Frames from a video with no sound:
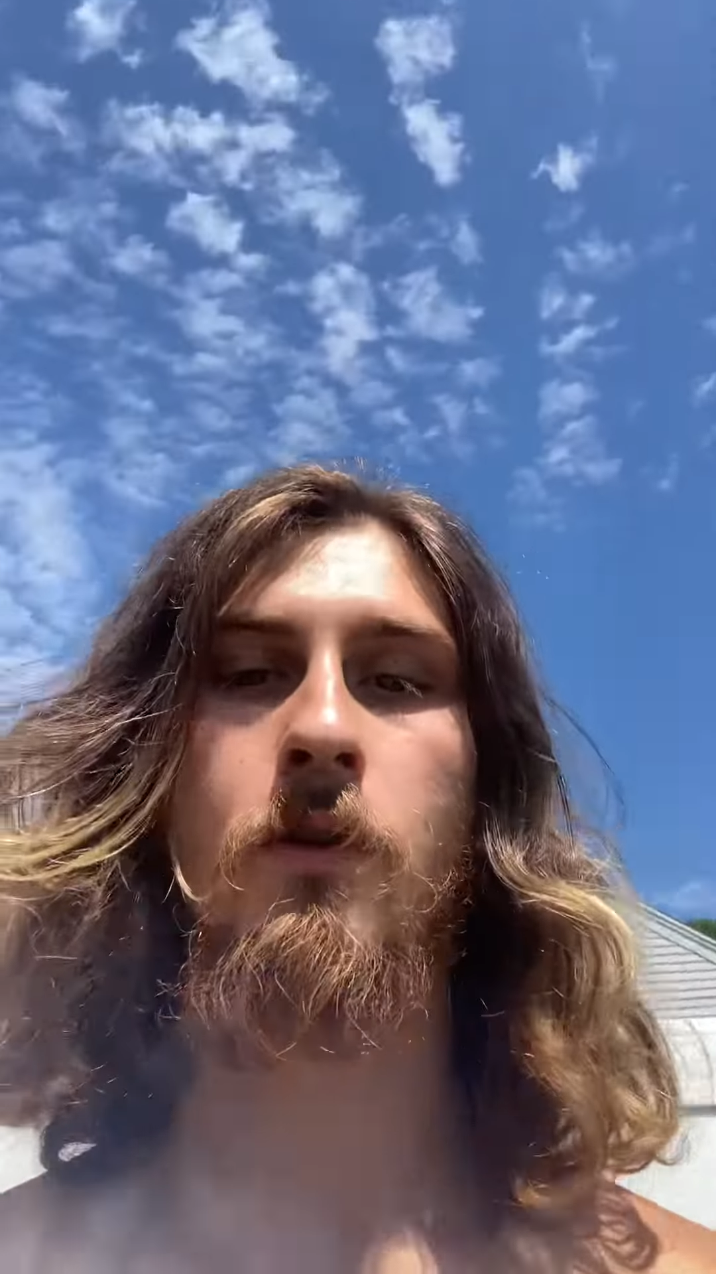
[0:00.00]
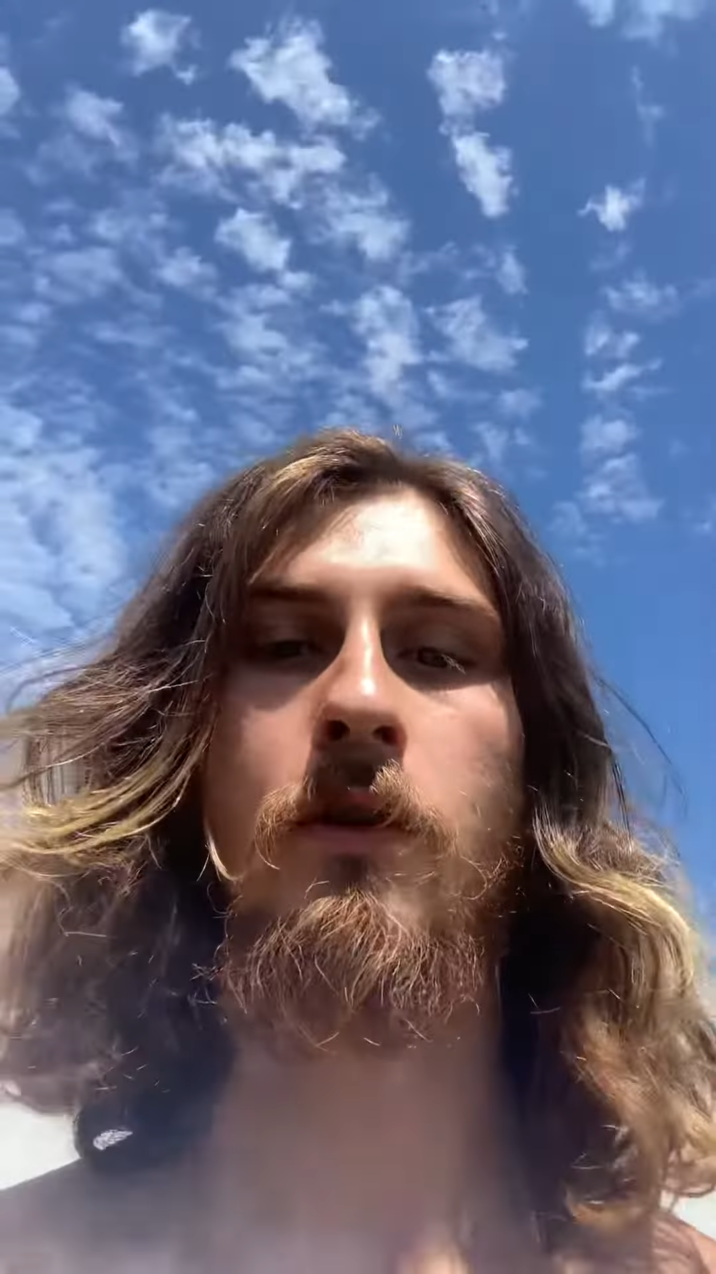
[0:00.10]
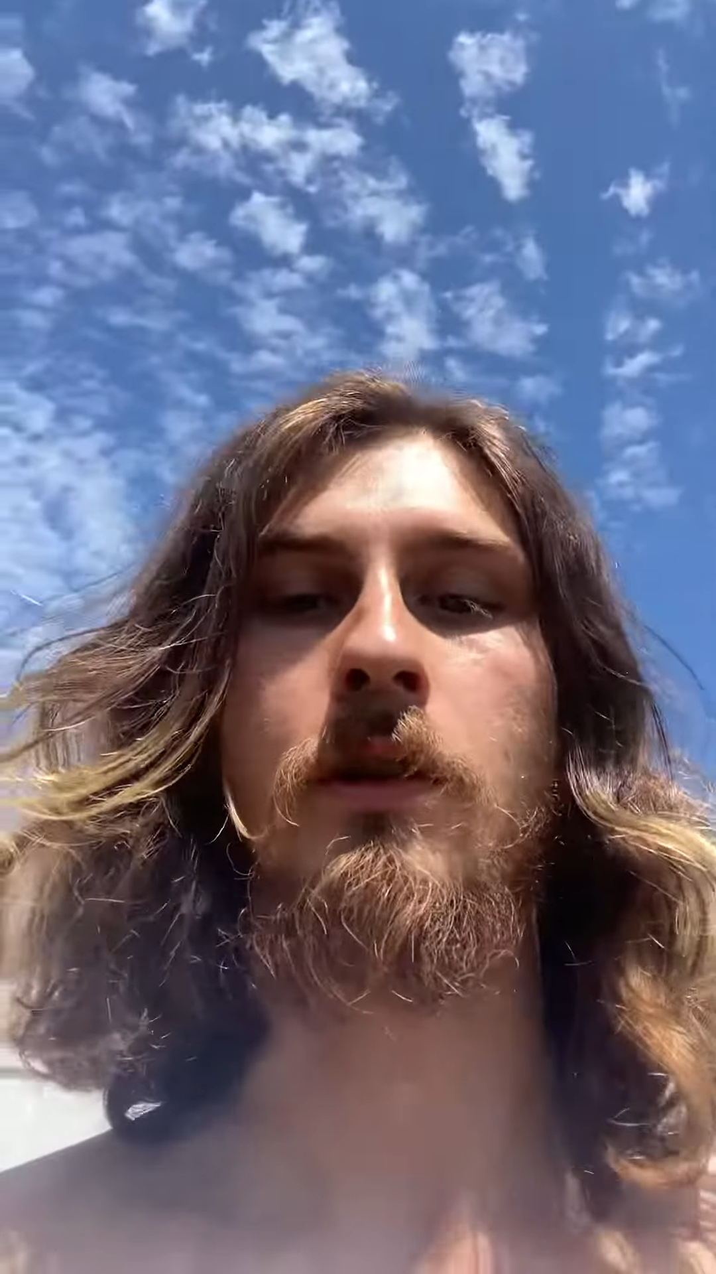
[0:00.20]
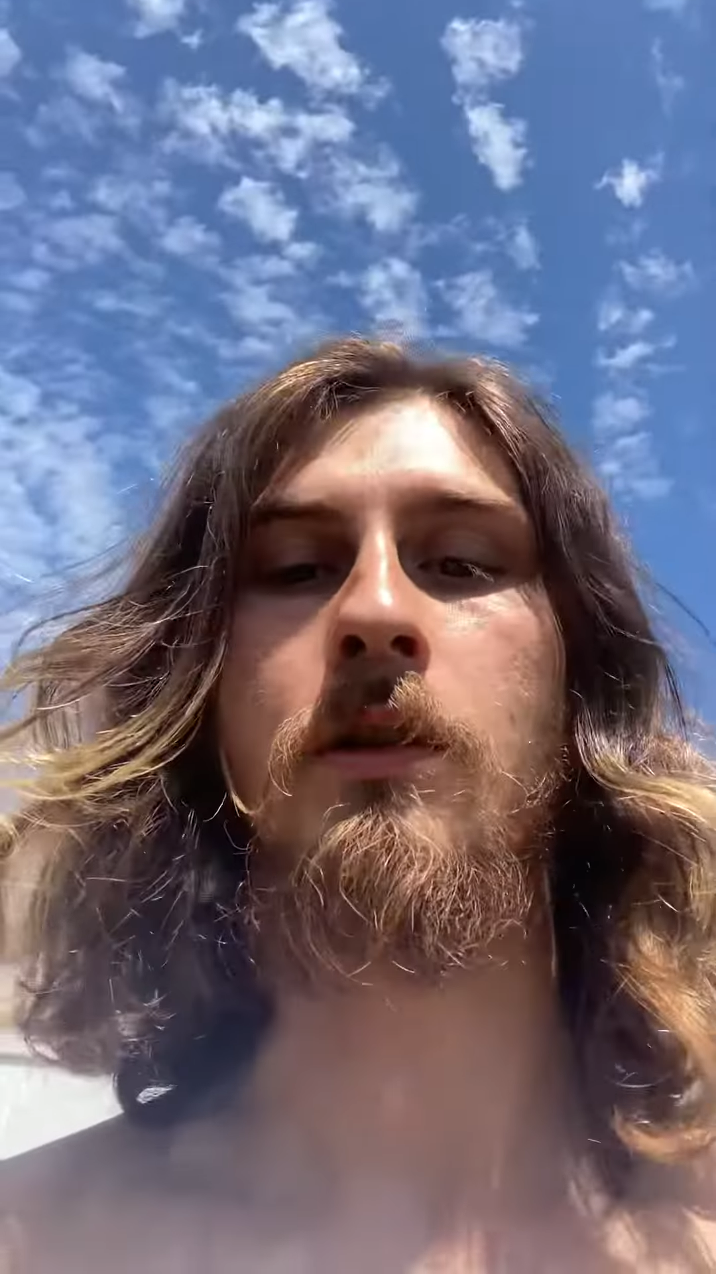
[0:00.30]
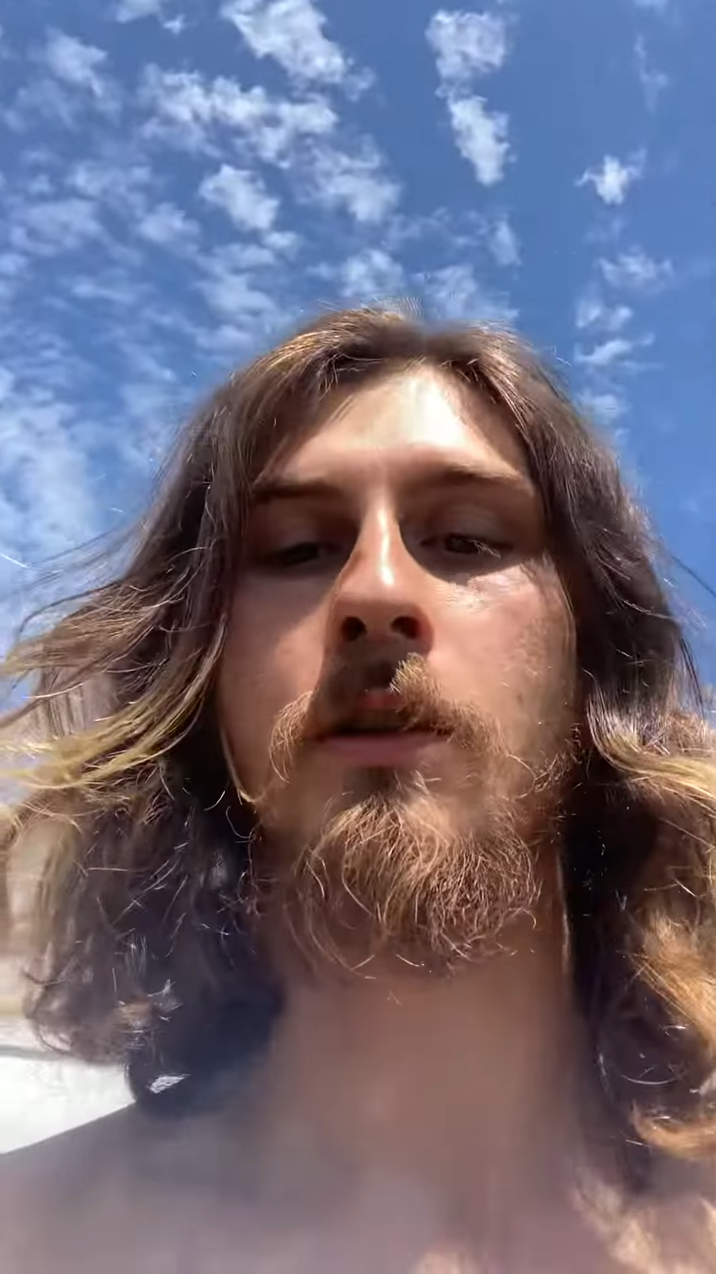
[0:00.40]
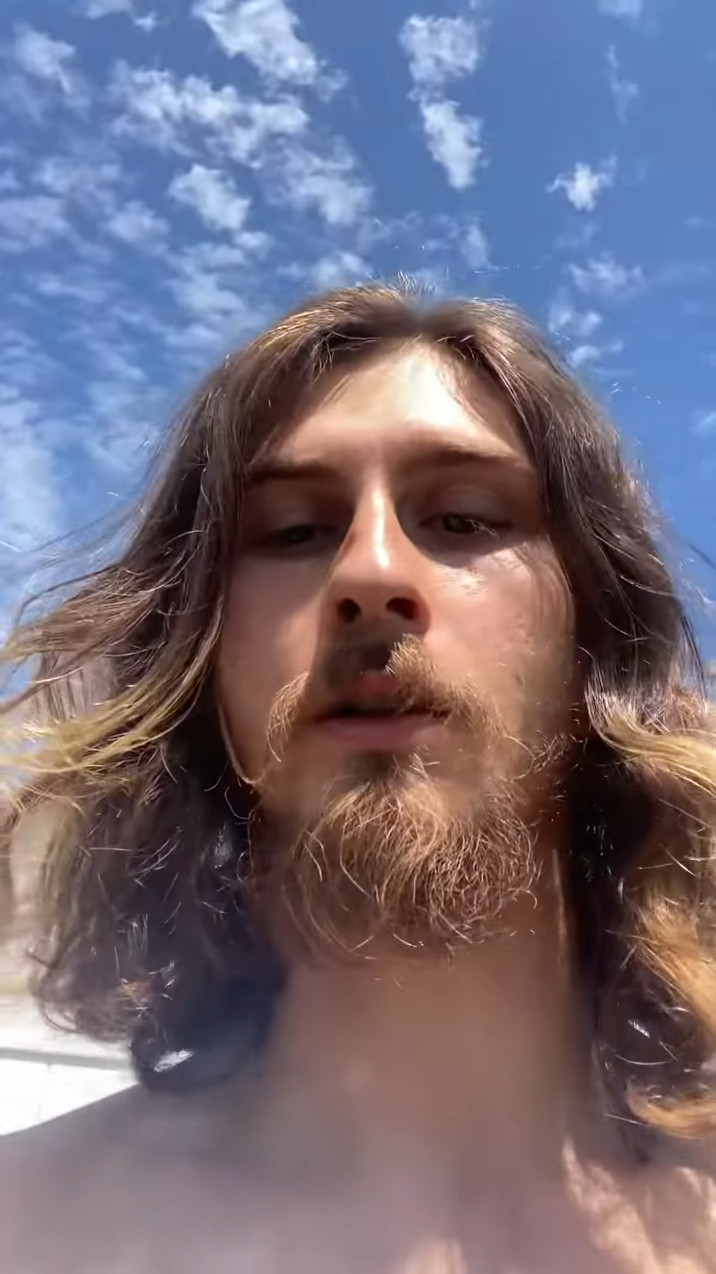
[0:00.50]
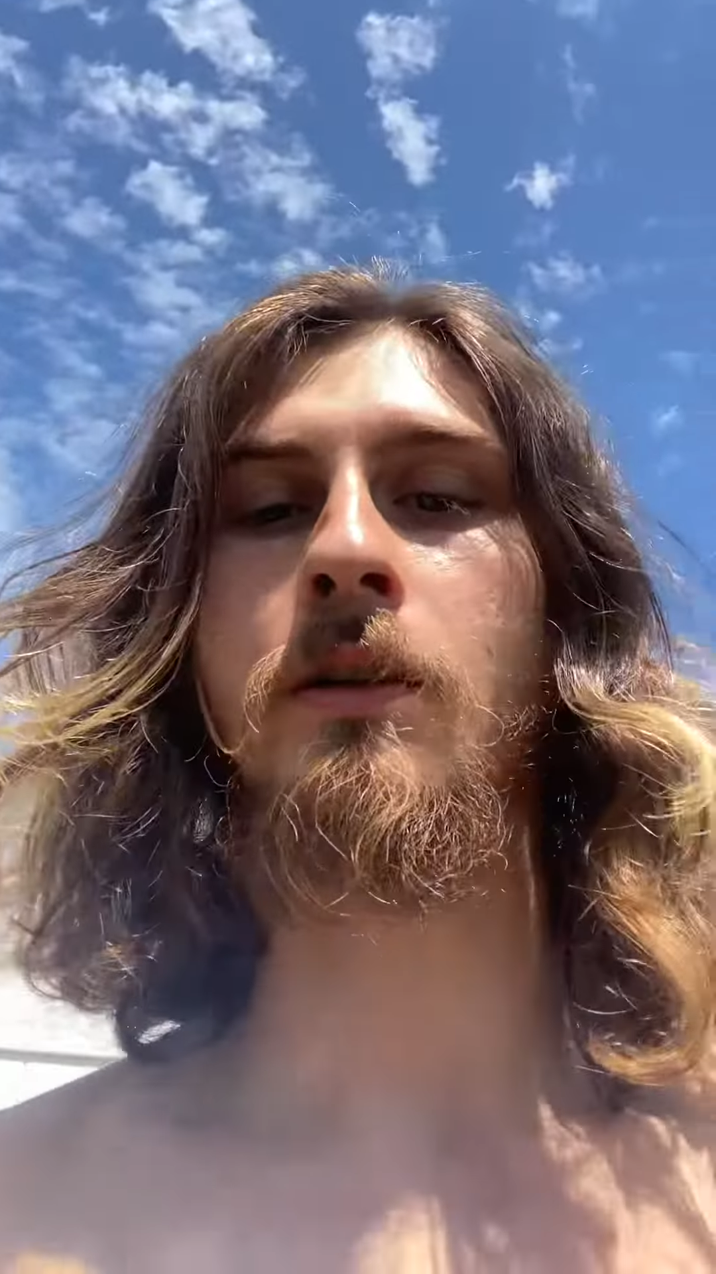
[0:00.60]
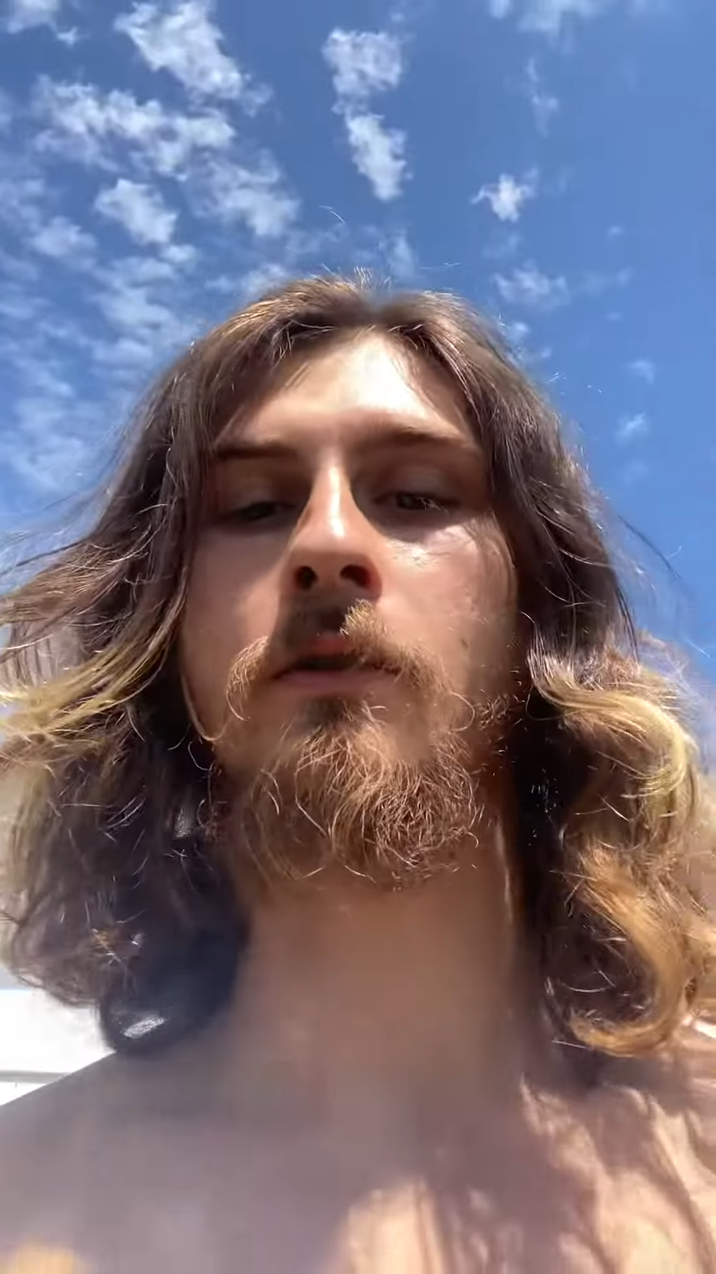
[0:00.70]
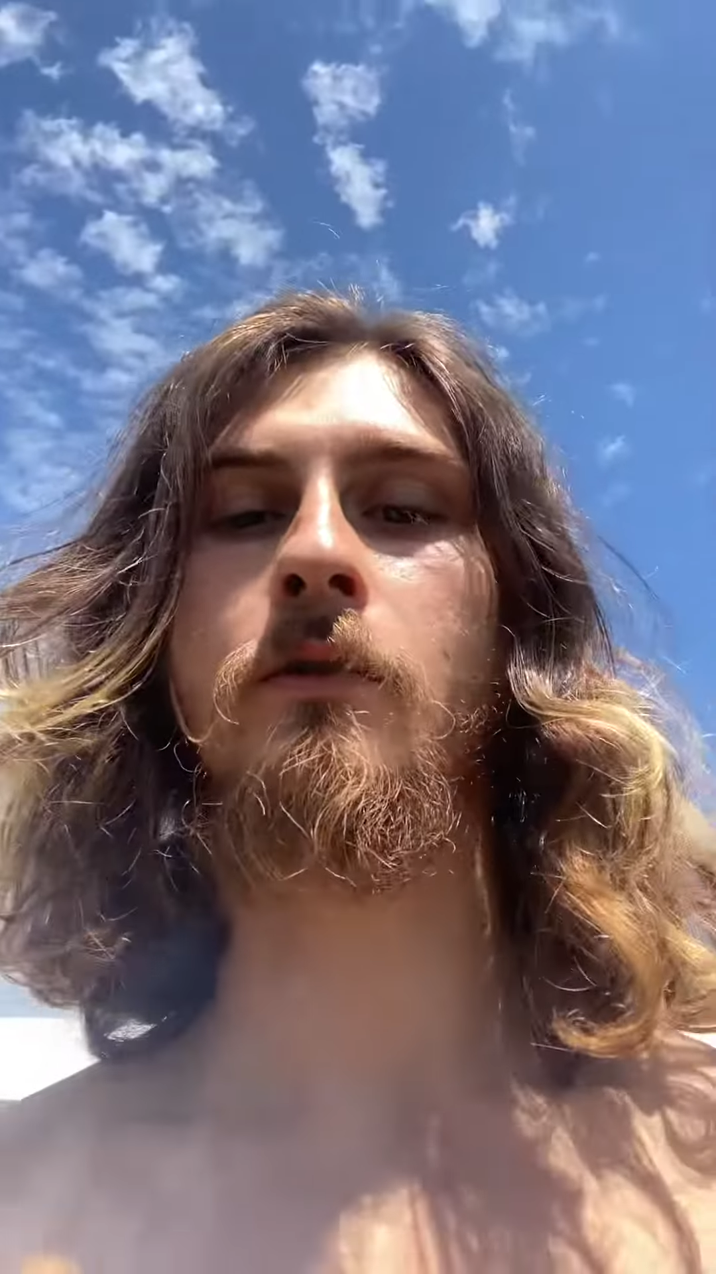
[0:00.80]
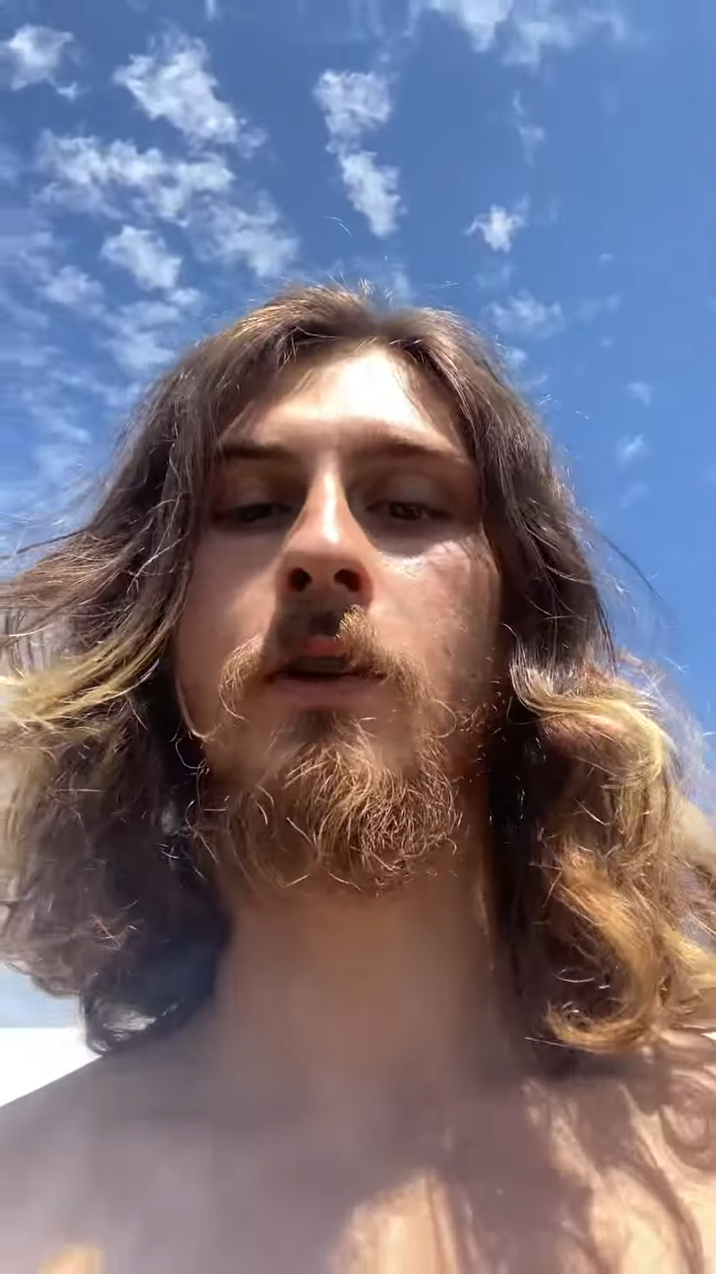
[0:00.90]
You already
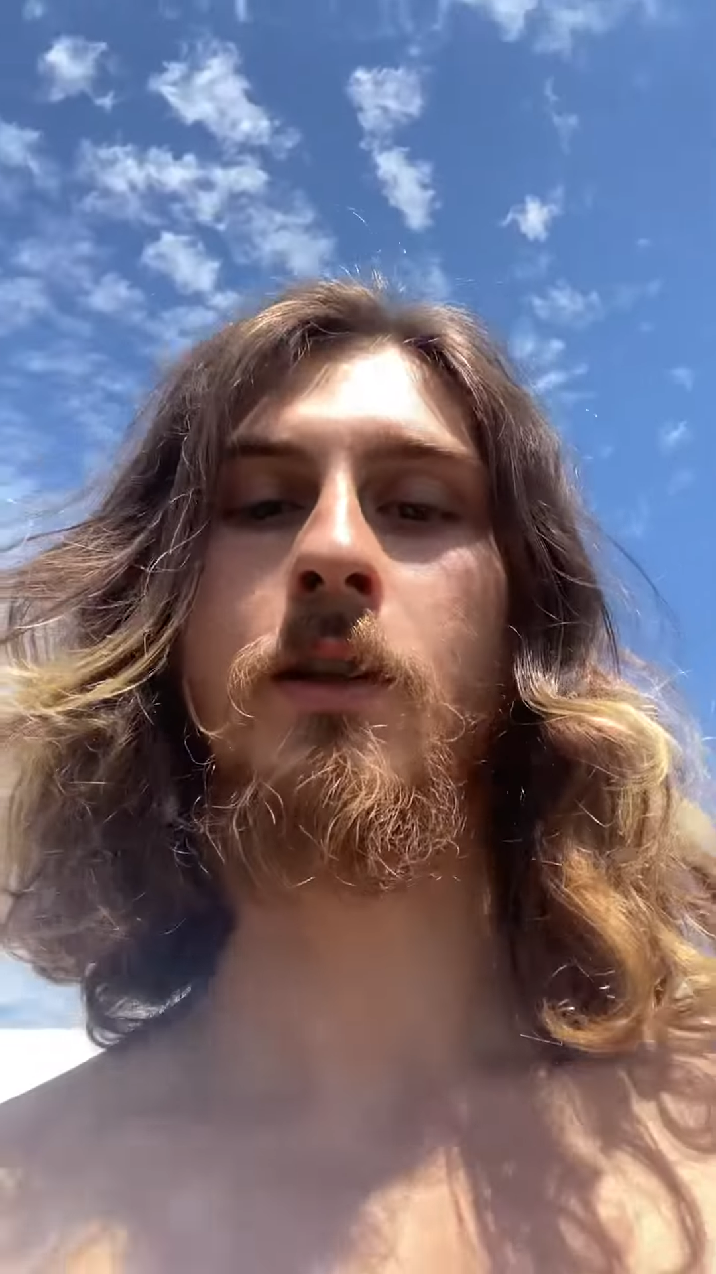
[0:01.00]
know,